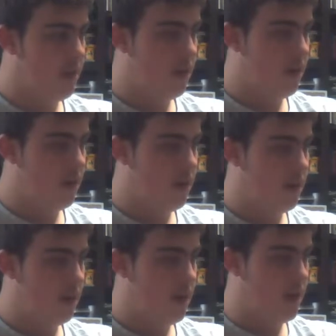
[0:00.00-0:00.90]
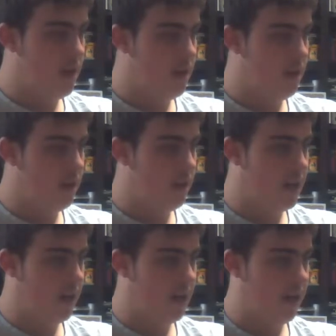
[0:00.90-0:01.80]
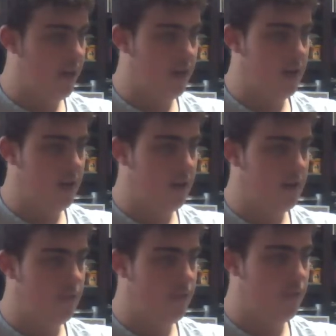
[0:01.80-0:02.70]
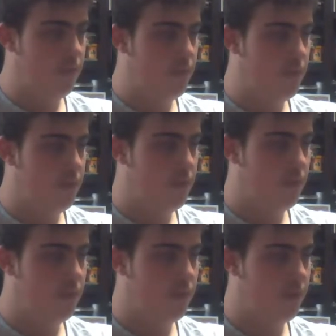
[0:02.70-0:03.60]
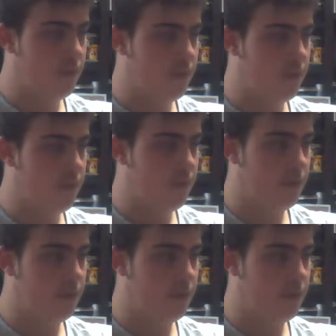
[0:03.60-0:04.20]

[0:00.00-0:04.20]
And I have, what else is it?